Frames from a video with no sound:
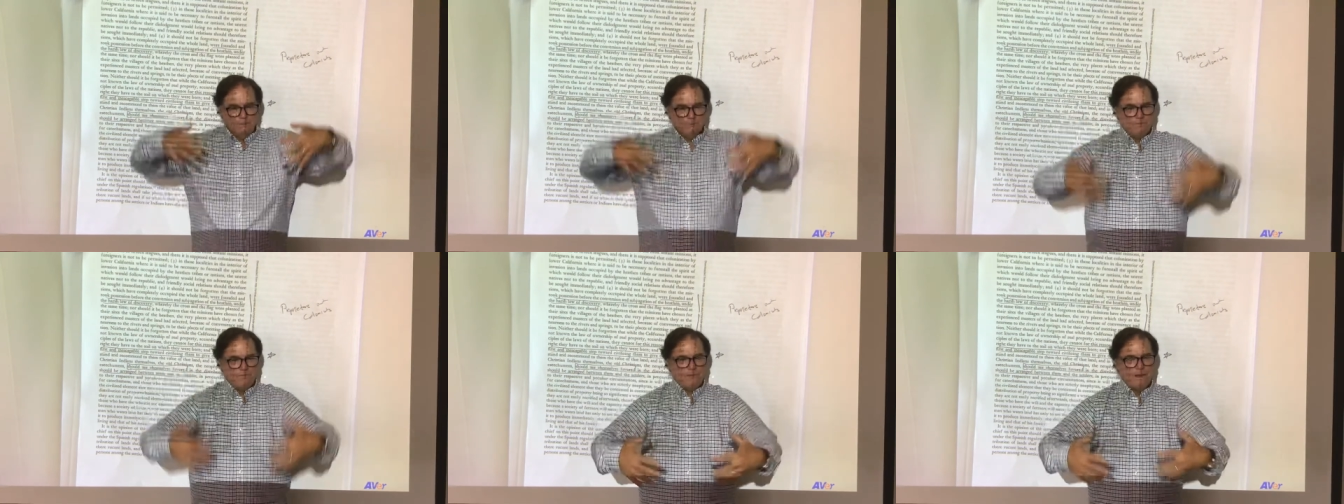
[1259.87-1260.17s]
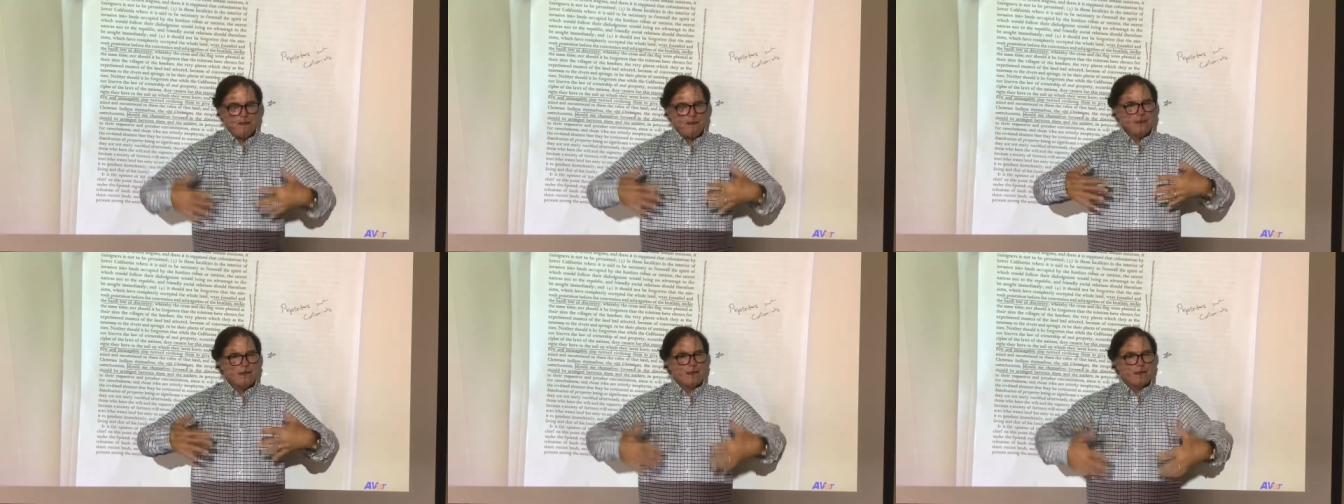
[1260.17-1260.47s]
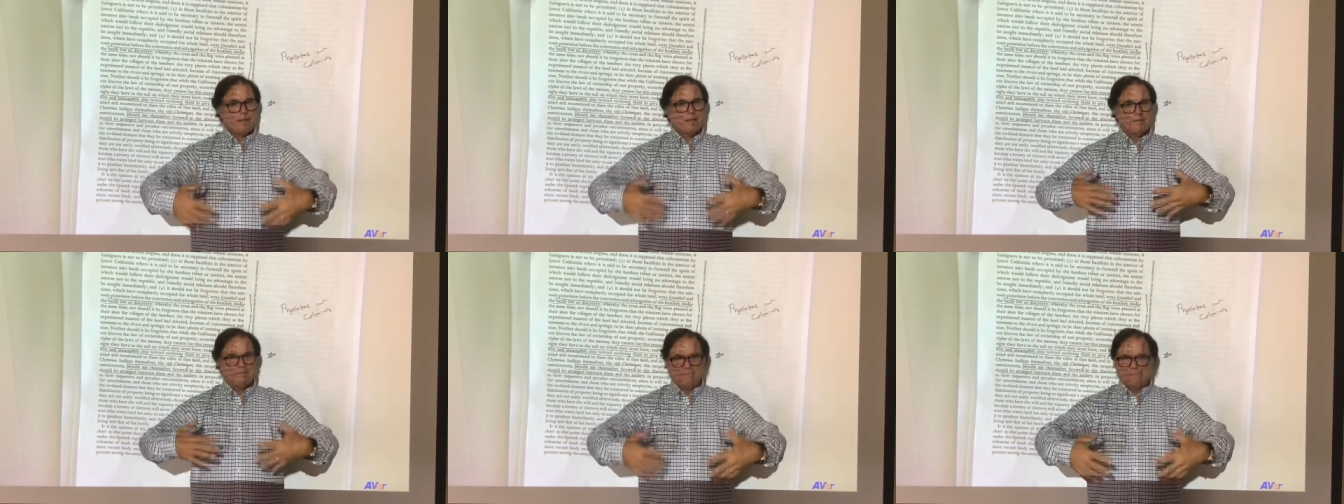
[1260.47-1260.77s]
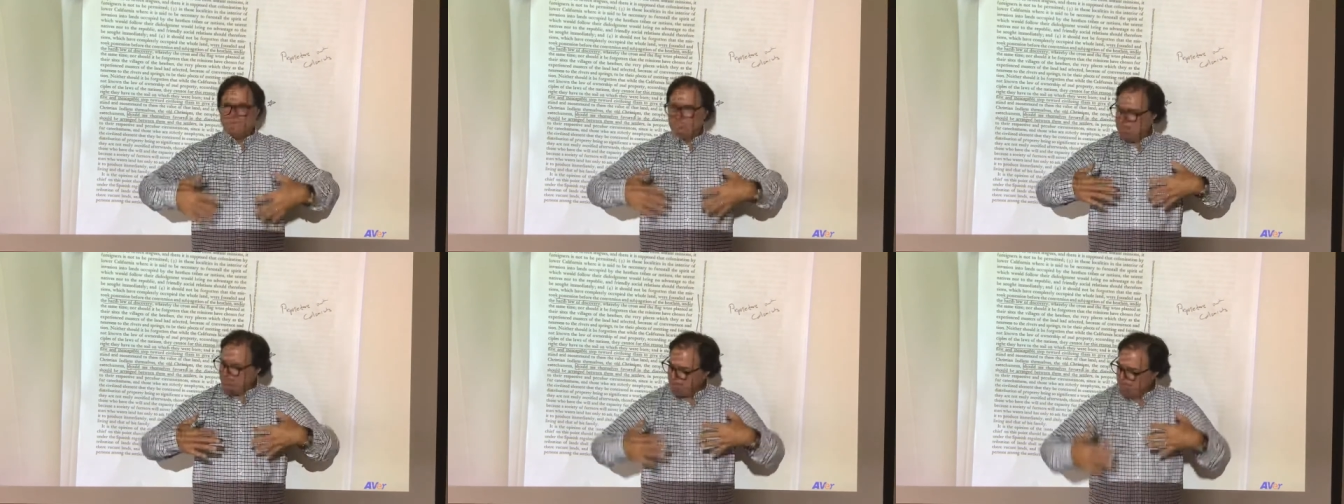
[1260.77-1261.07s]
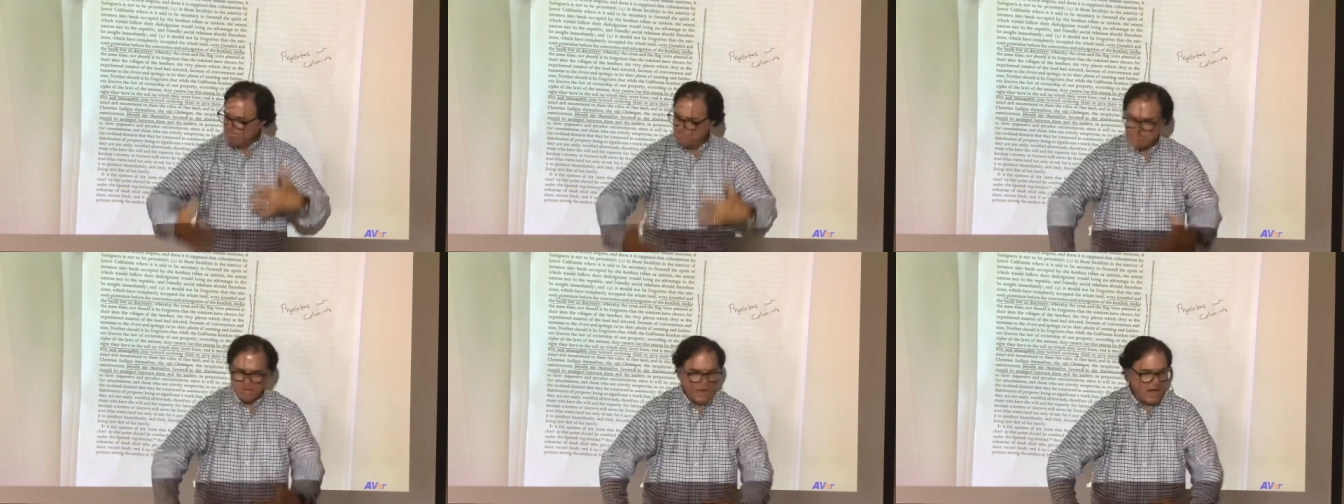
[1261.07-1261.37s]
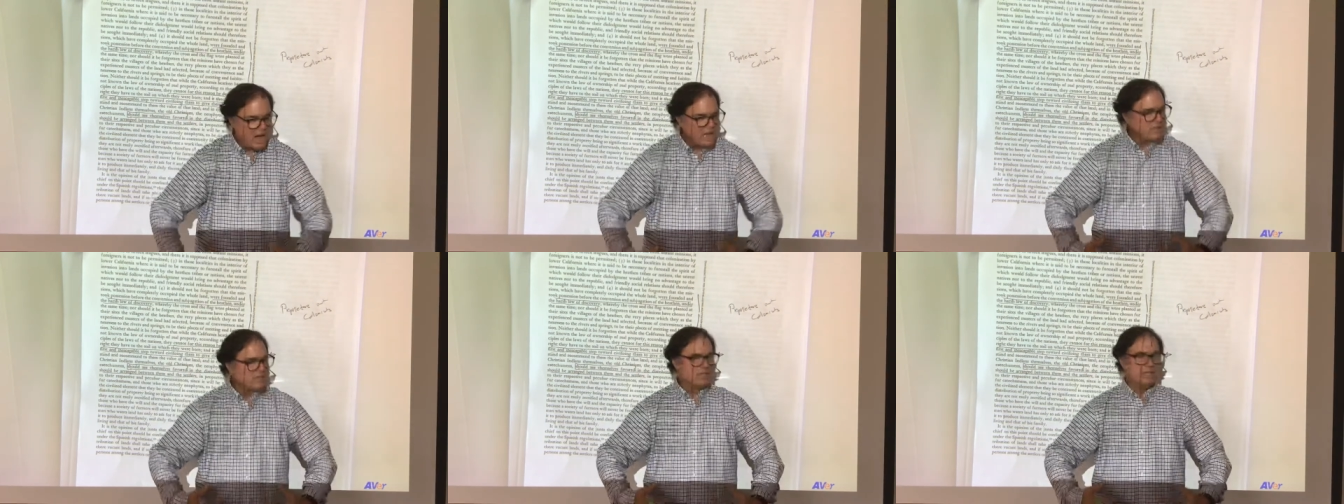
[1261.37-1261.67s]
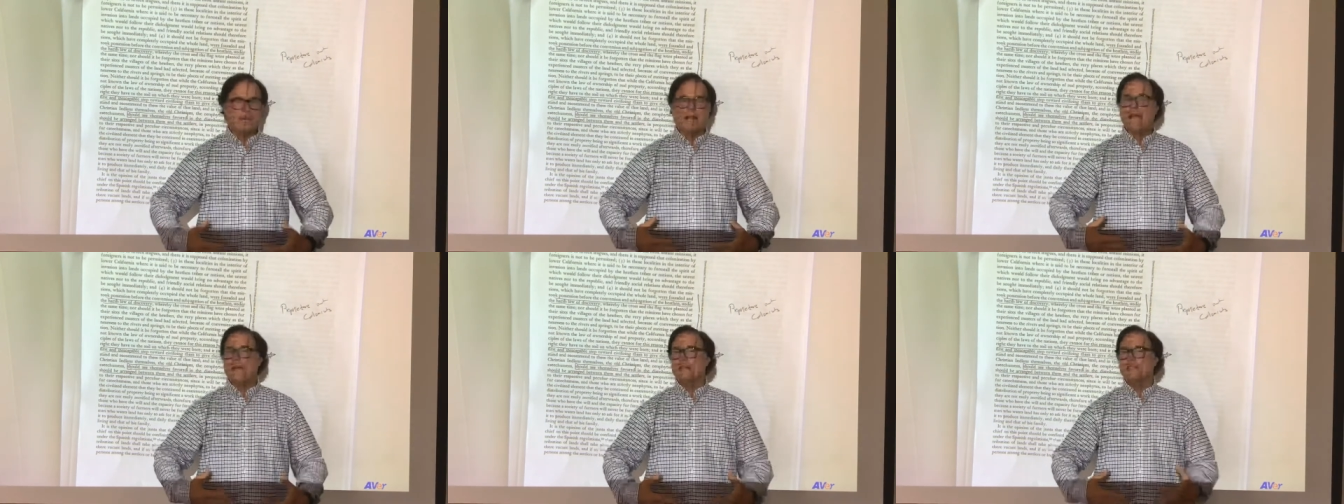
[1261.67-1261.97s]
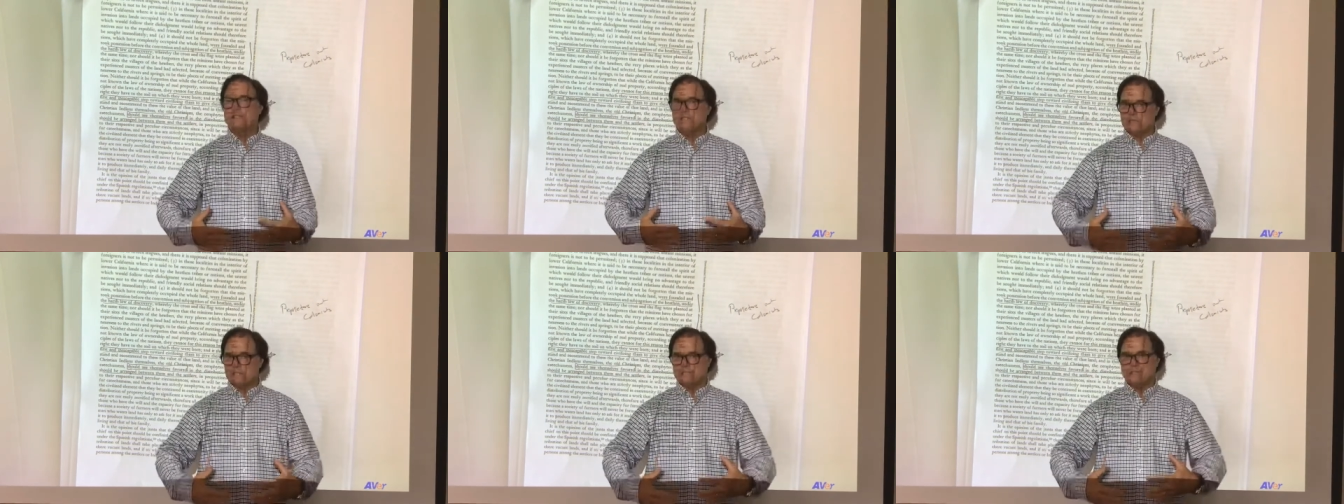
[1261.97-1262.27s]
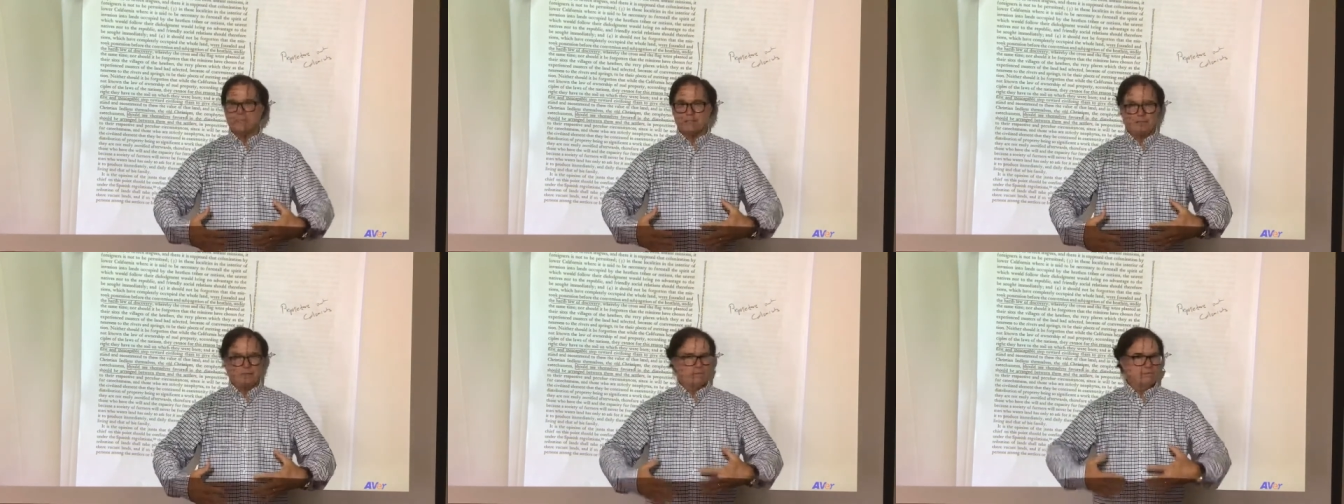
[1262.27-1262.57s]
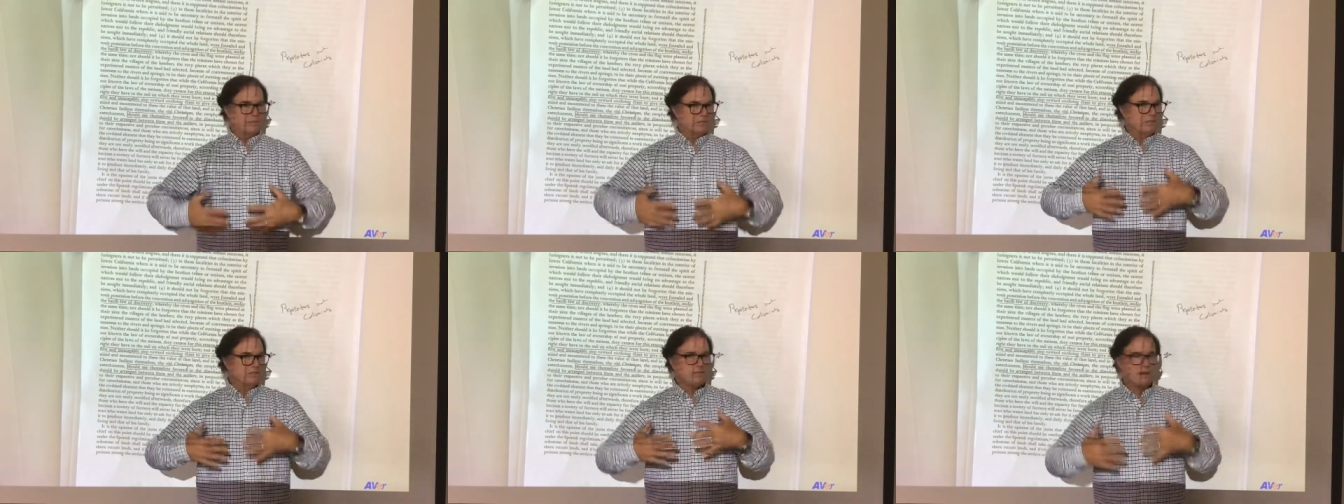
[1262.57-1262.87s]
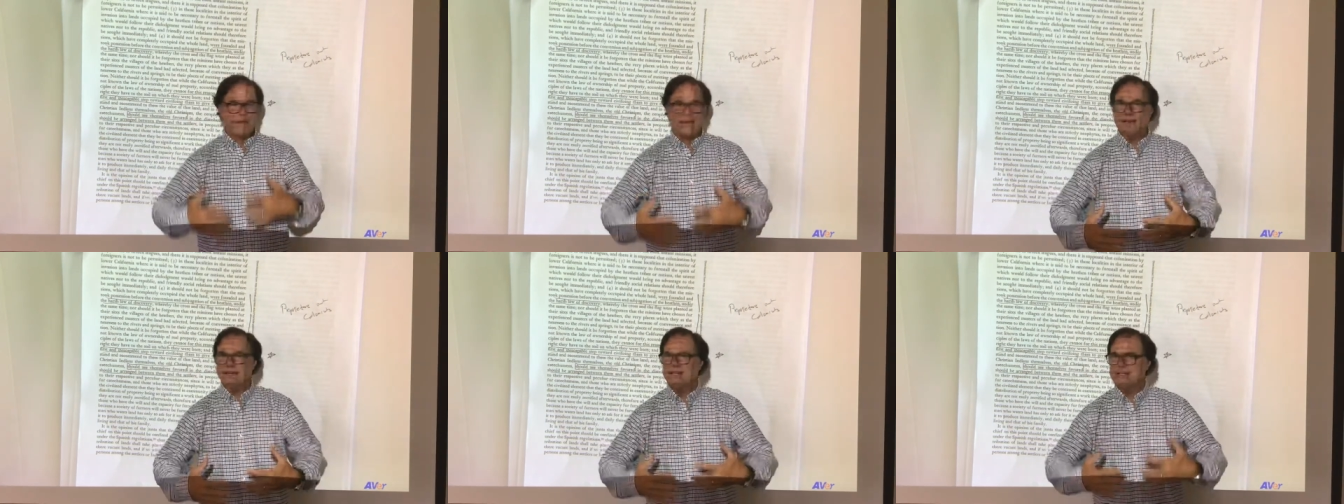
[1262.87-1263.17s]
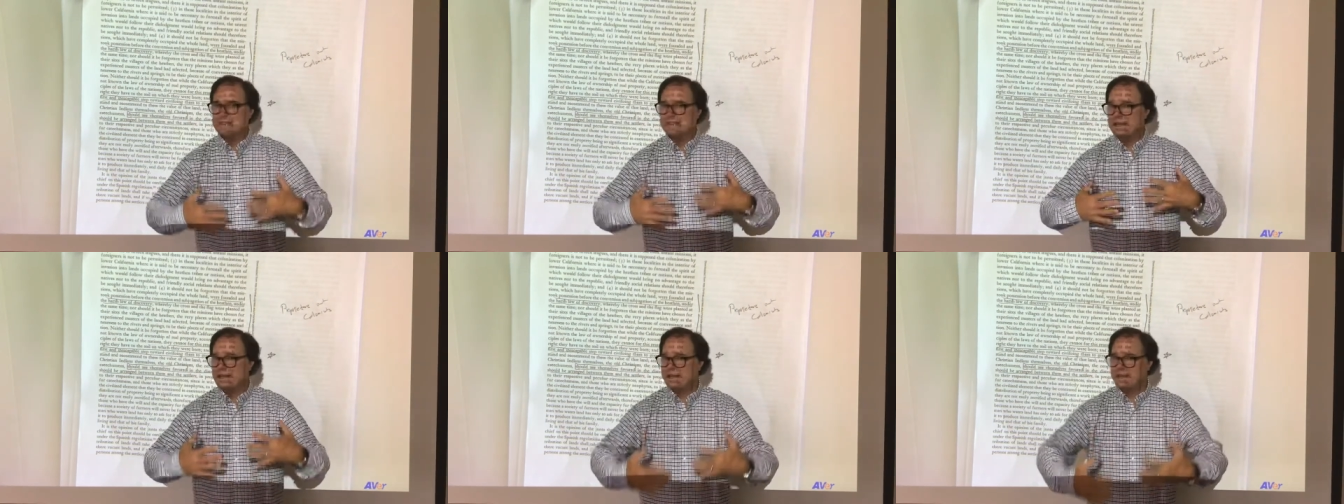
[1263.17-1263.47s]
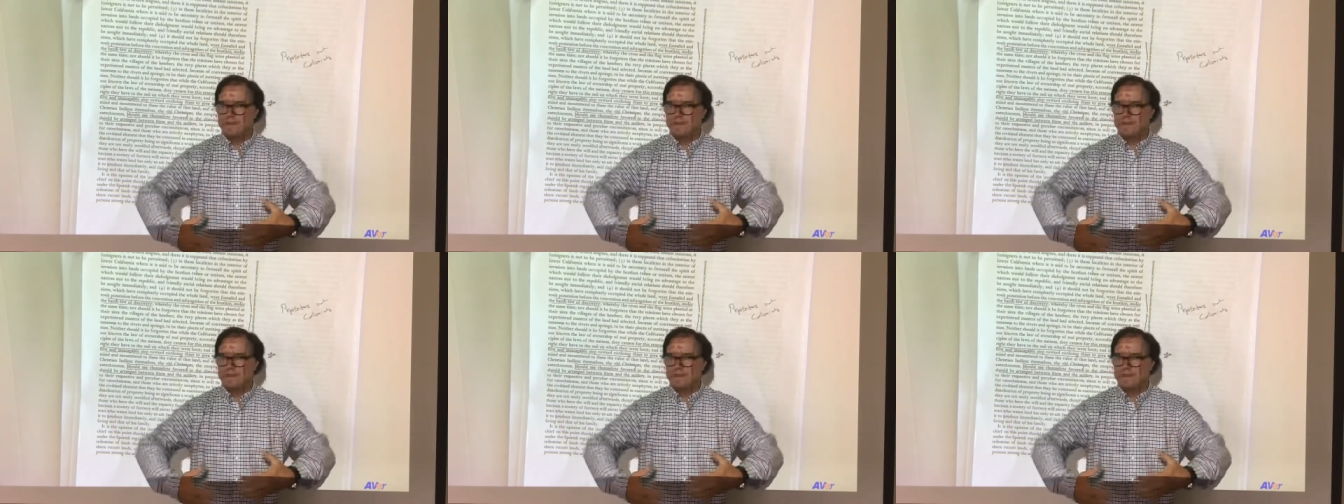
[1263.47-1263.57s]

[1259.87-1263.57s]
very conscientiously was trying to say,